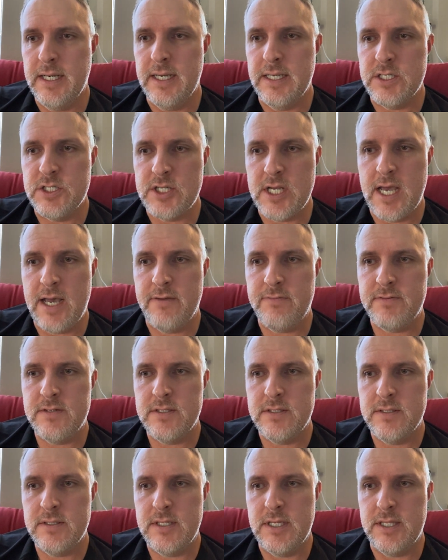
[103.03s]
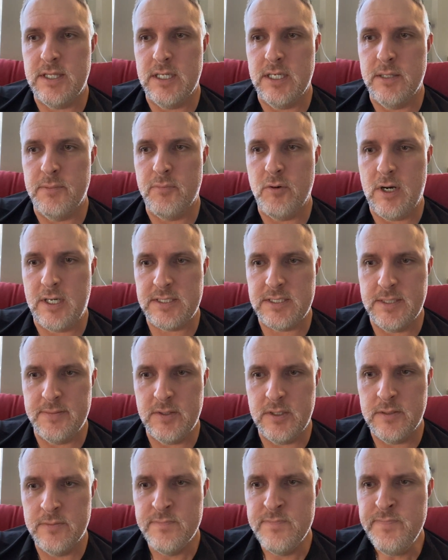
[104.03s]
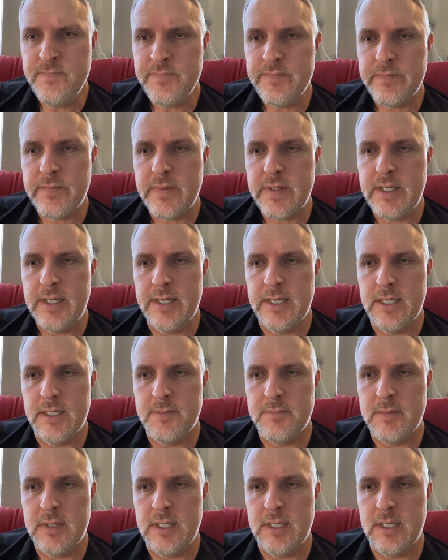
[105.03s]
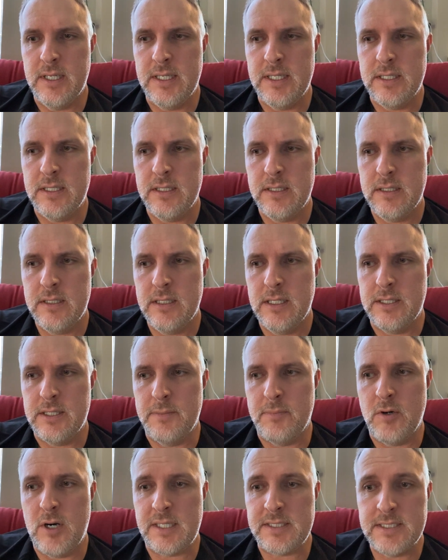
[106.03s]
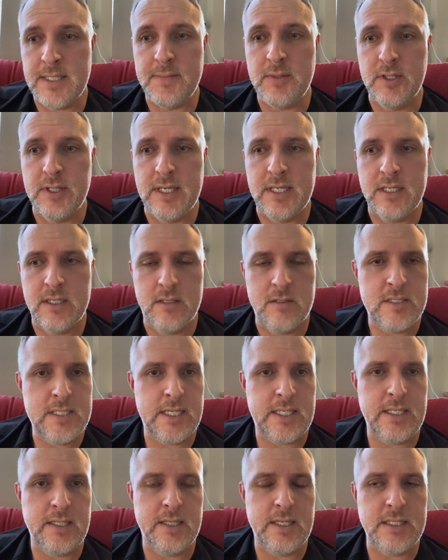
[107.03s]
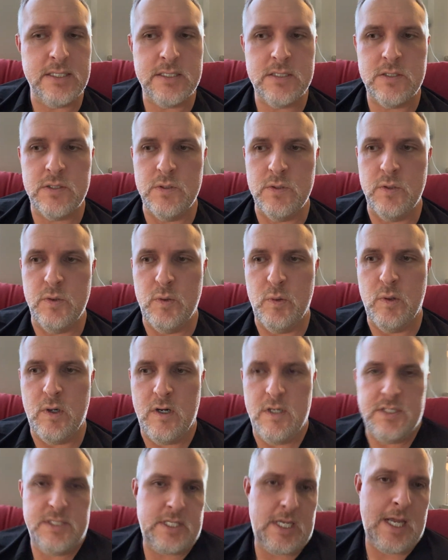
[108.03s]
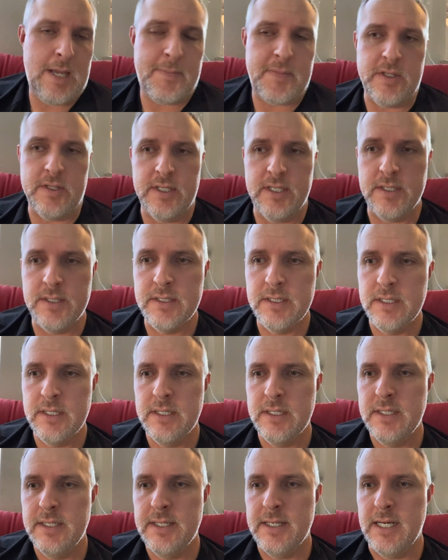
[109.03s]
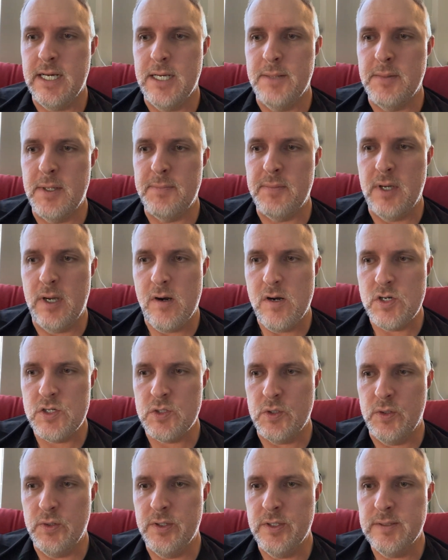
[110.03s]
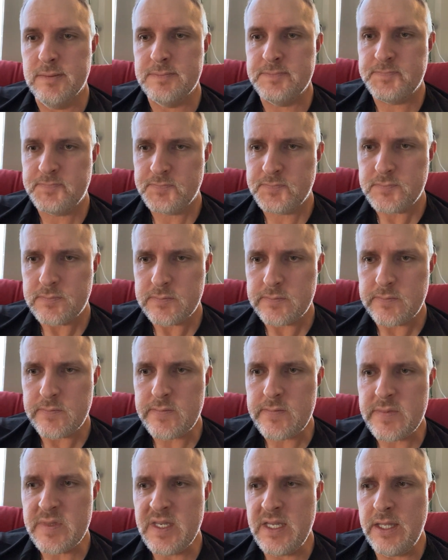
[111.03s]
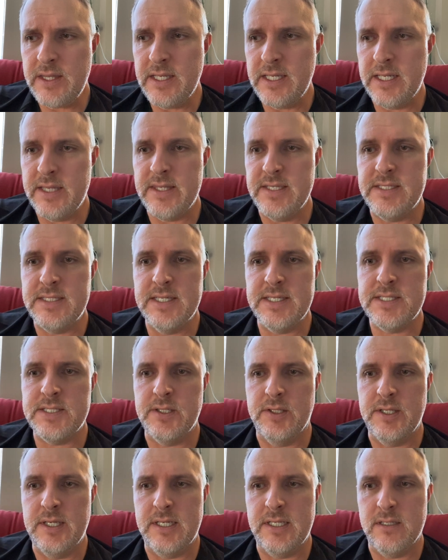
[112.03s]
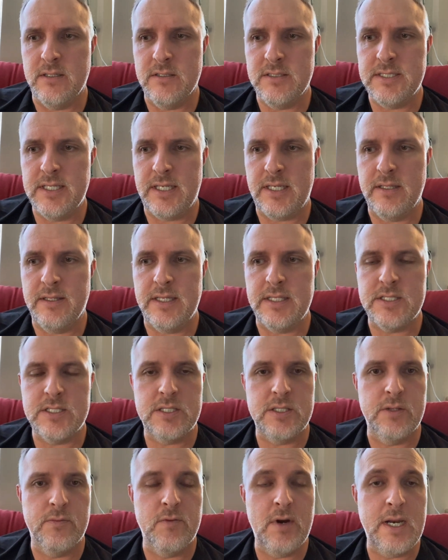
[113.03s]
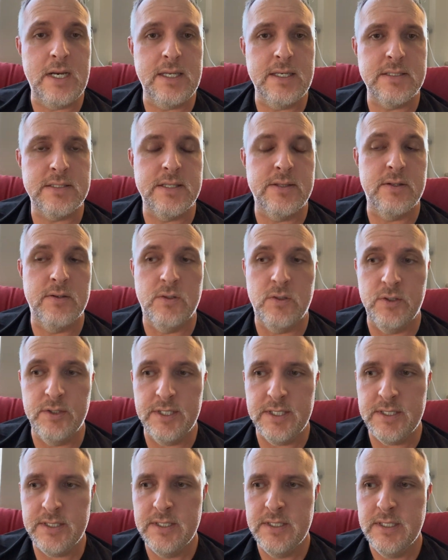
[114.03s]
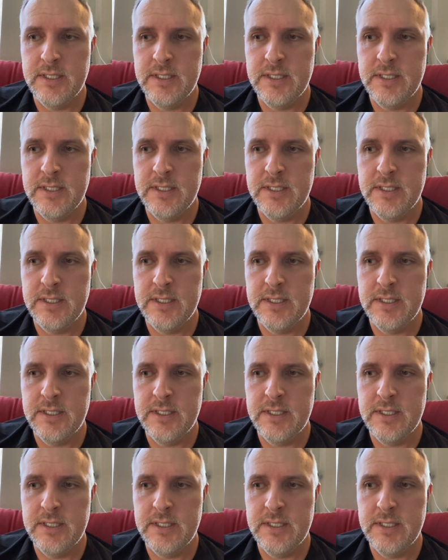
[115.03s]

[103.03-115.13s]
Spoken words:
shaft and the proximal. At the proximal end, it articulates to our scapula up by our shoulder. And then at the distal end, it articulates to the radius and the ulna,